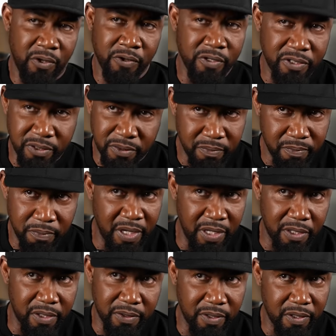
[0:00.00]
Ernest
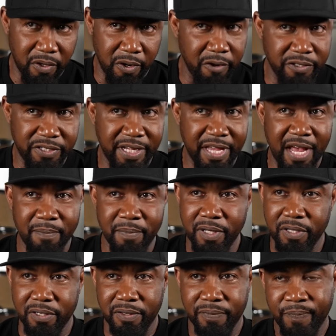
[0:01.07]
Miller, Ernest the Cat
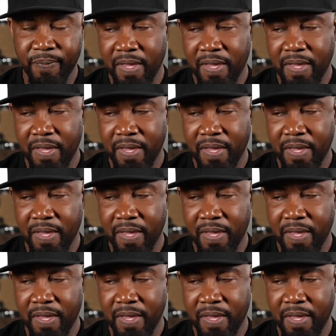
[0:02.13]
Miller.